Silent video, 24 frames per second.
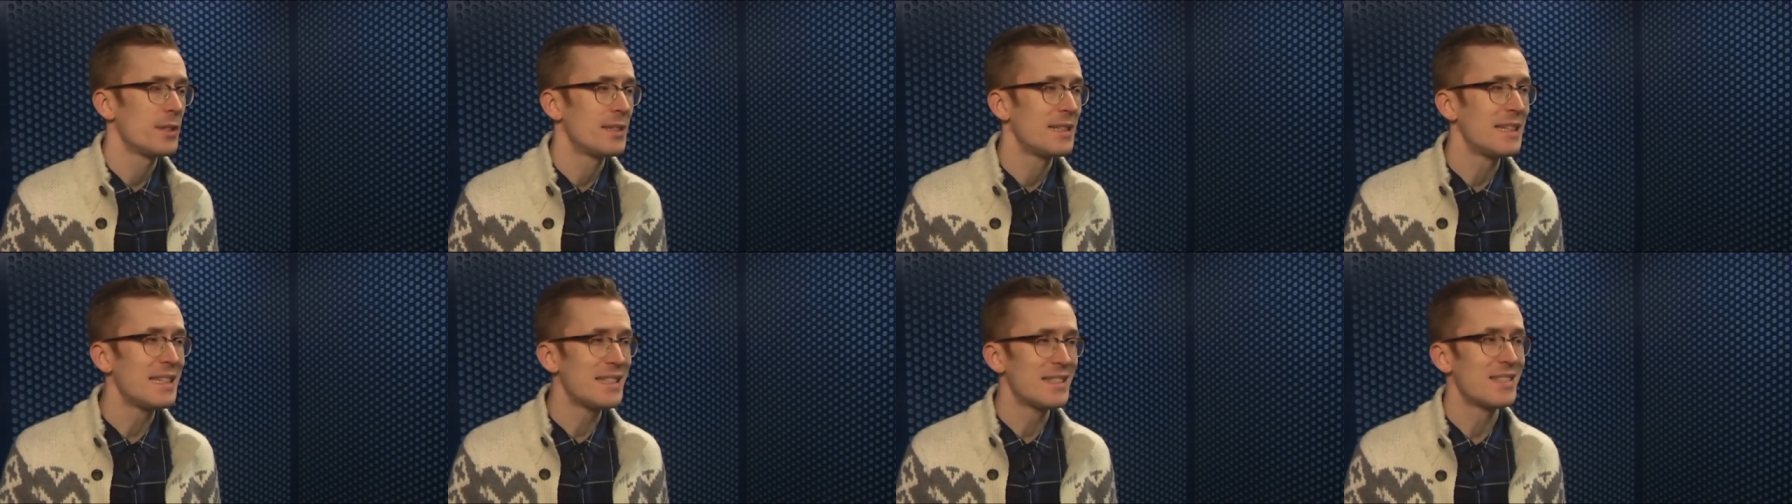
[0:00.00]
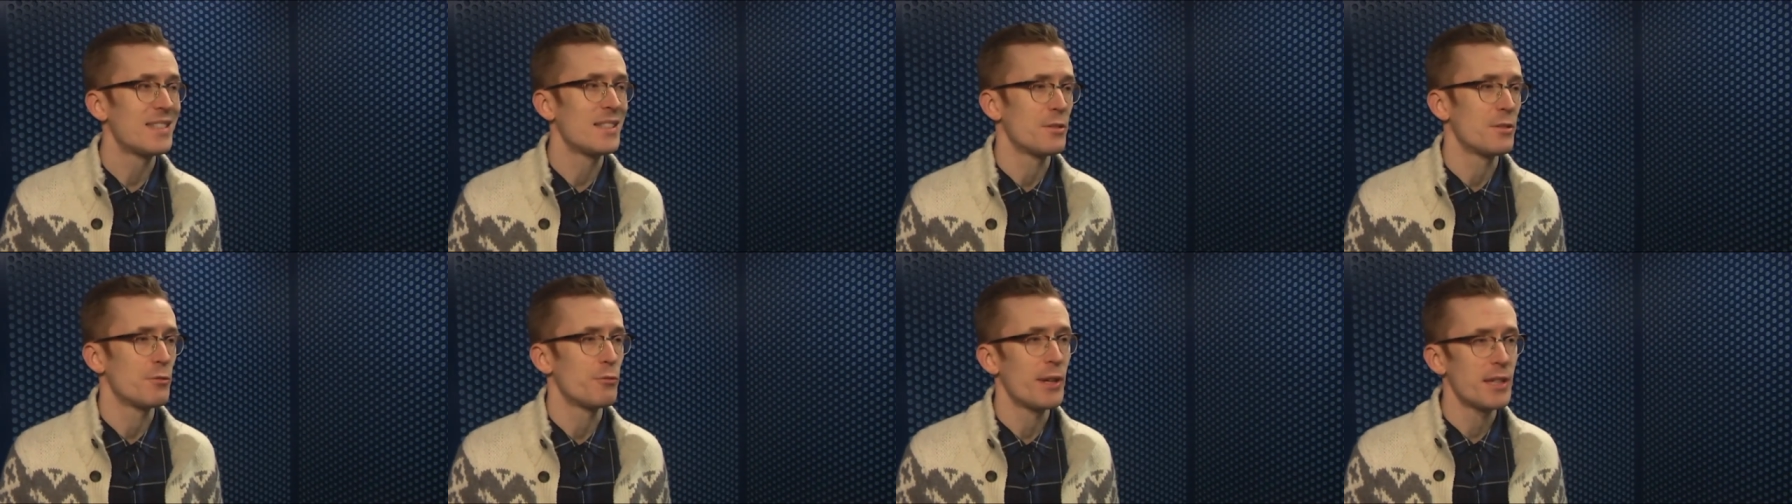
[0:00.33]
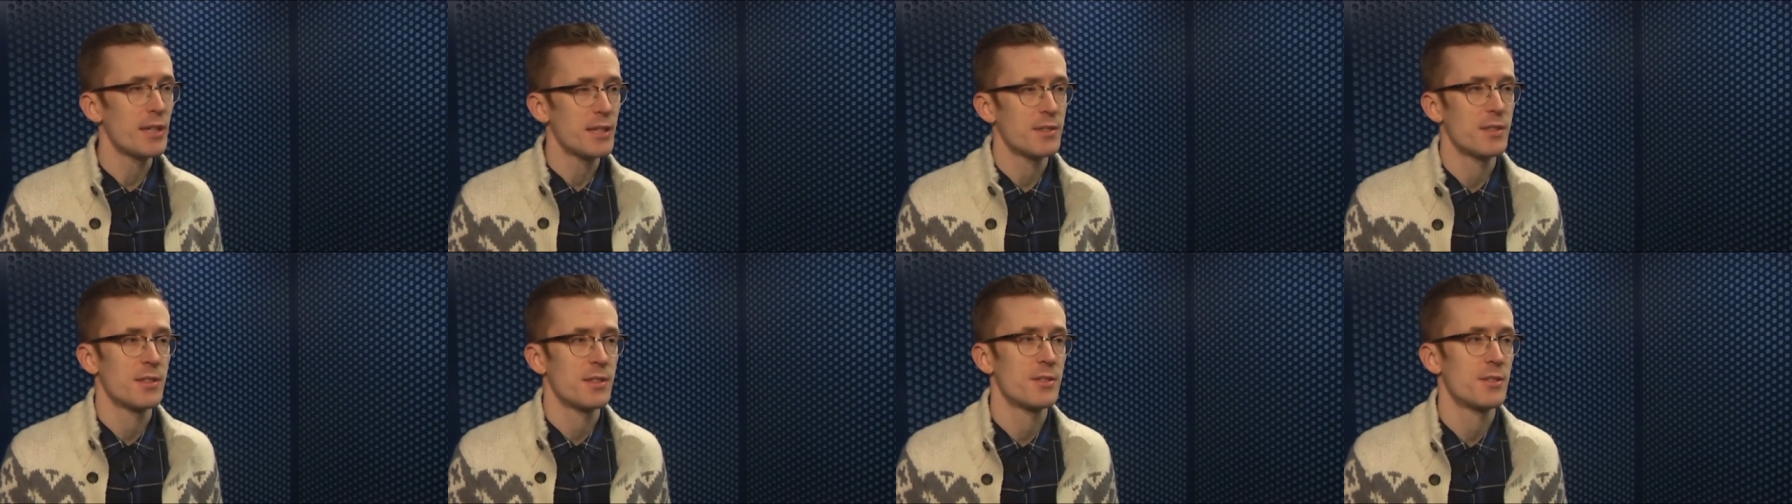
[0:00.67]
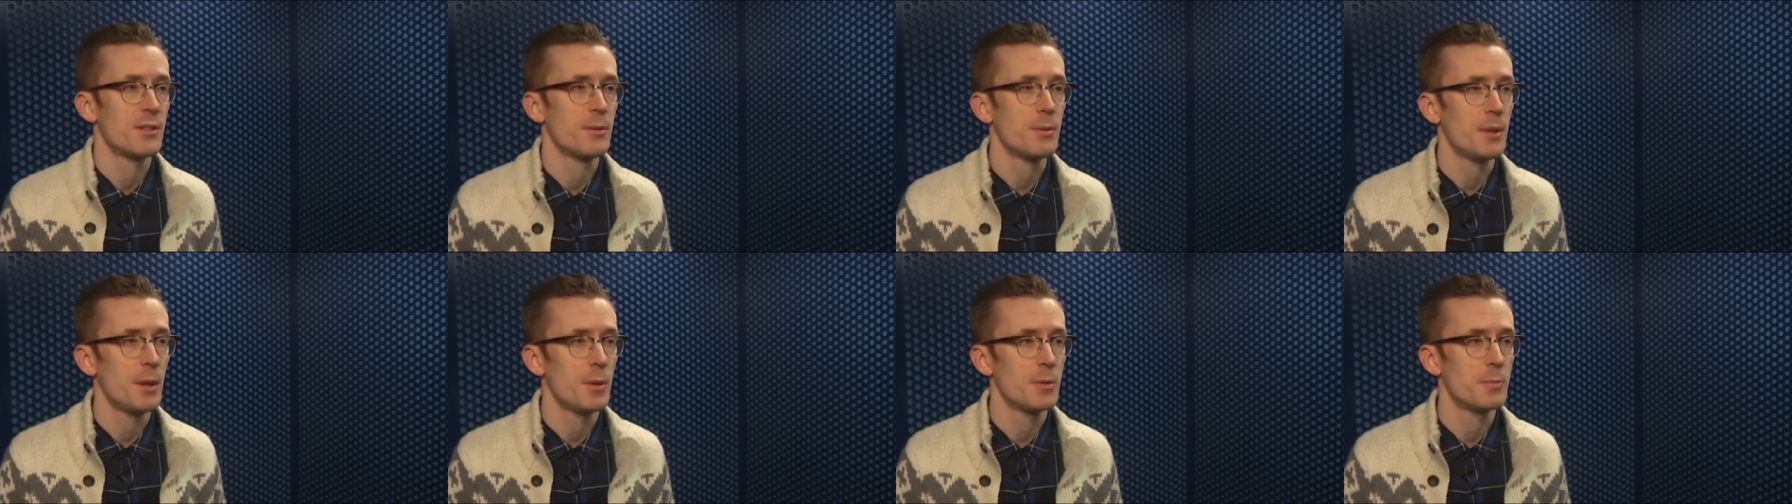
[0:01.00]
decent rating
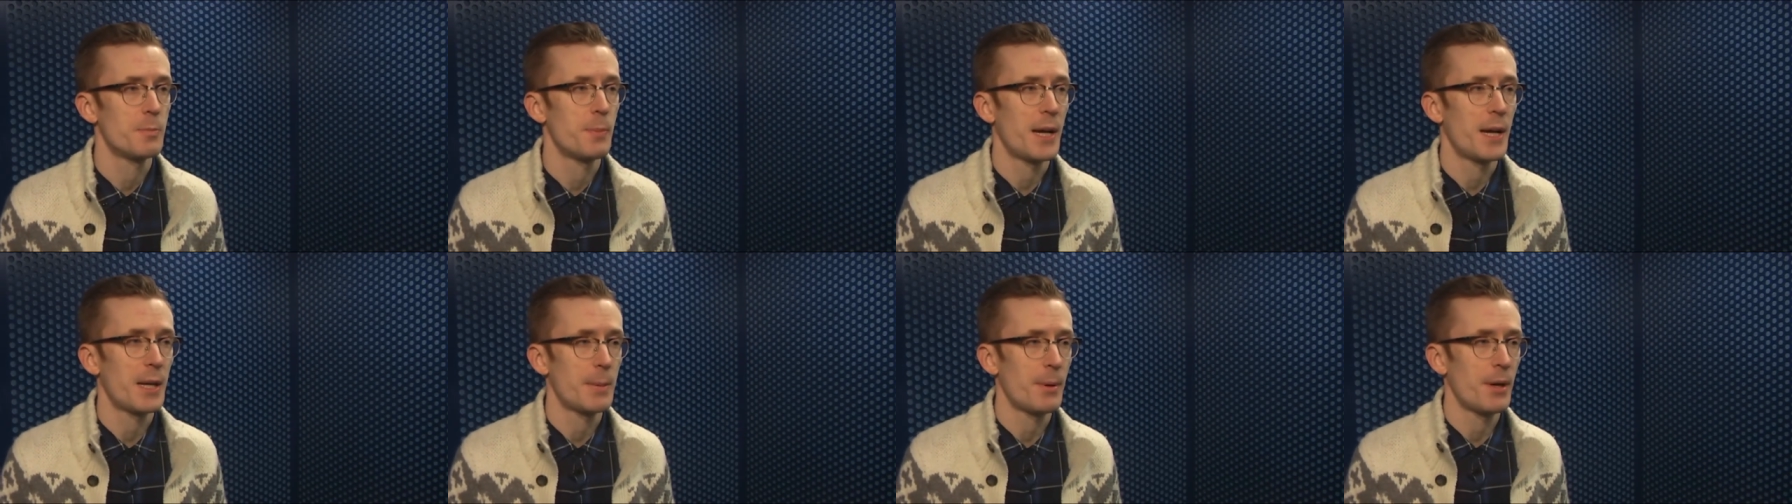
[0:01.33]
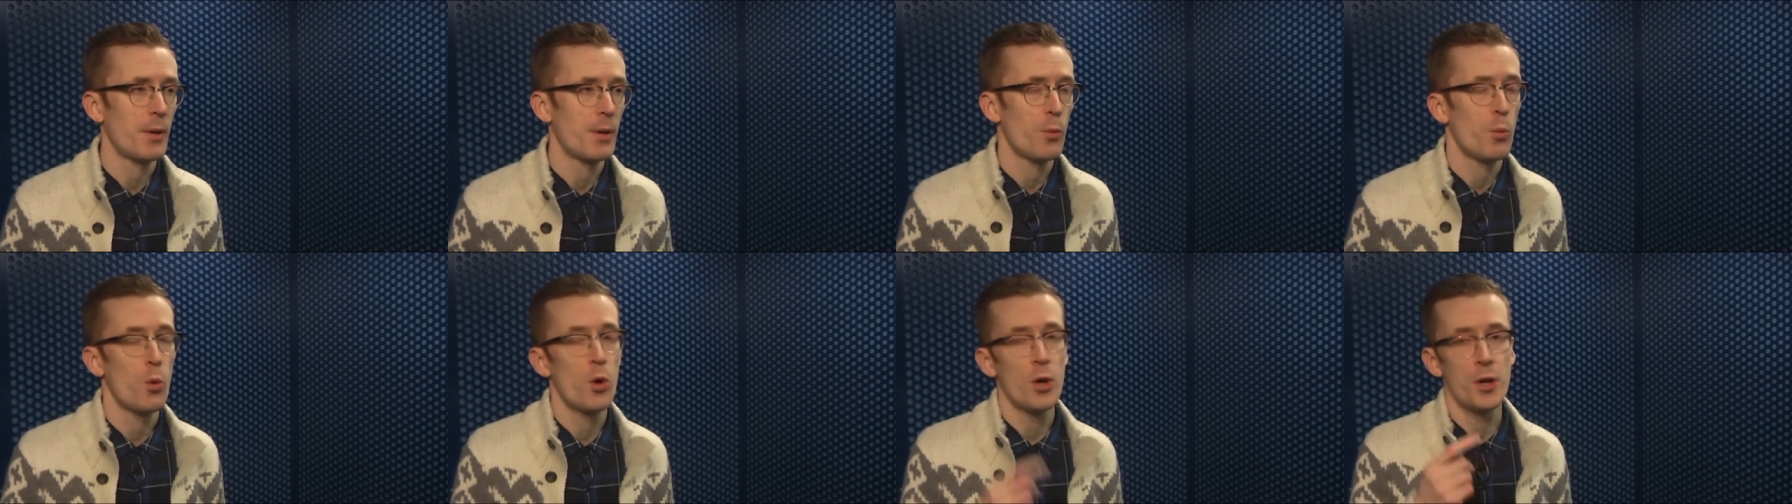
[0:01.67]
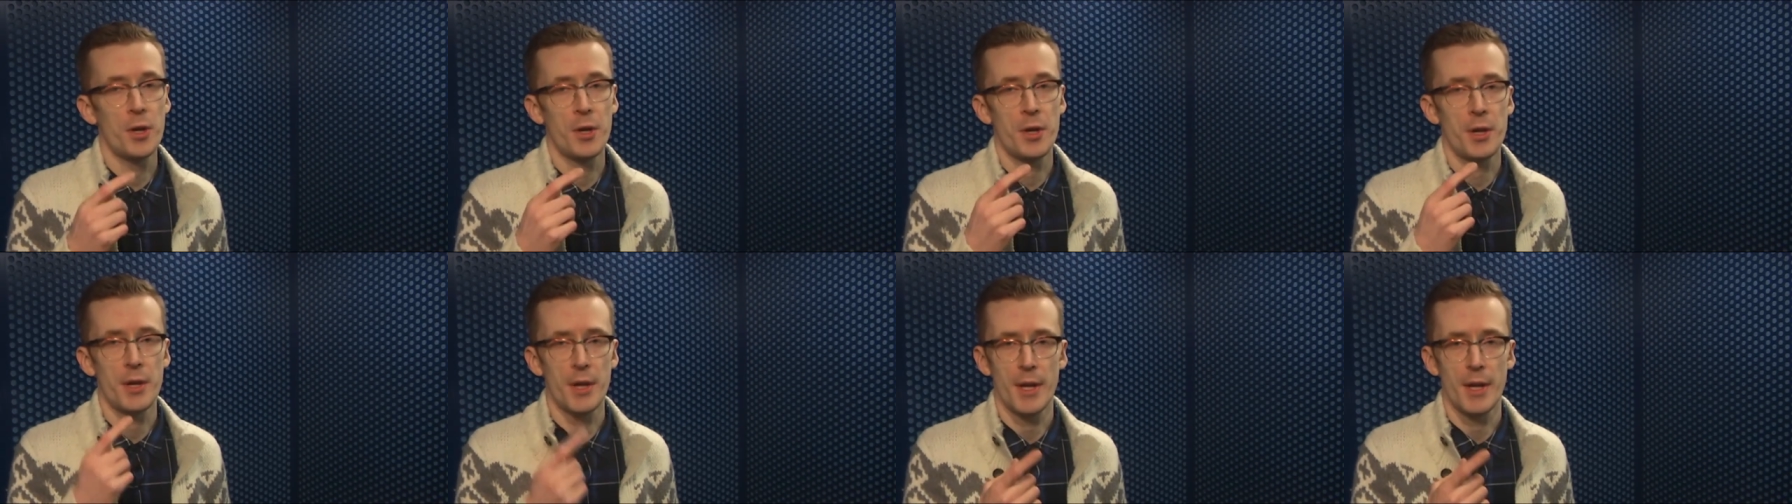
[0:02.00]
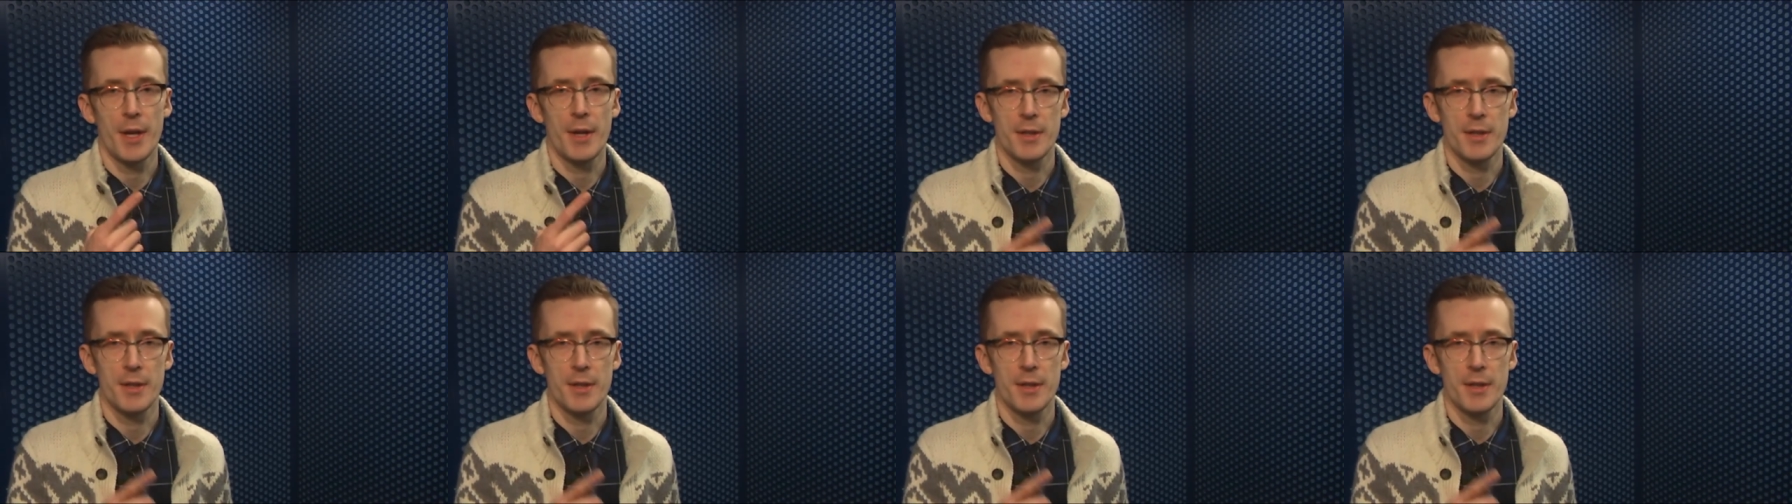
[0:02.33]
system that was backed by one